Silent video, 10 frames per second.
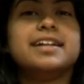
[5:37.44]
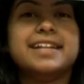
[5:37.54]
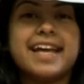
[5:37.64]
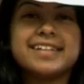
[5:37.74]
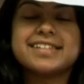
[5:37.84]

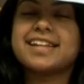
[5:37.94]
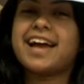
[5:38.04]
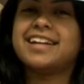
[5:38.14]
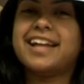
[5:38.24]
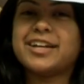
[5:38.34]
Next,
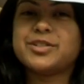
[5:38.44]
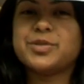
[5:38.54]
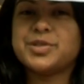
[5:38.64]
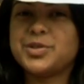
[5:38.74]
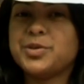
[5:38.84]
I'd like
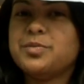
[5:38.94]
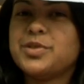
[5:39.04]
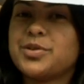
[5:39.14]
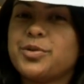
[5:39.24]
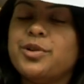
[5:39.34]
to assume
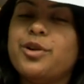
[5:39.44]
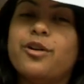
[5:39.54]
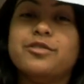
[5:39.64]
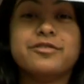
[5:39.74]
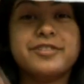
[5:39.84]
the role
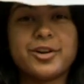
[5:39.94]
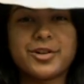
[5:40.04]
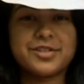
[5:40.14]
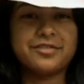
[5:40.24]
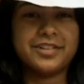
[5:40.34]
of a
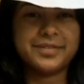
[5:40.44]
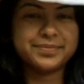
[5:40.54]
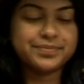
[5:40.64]
philosopher.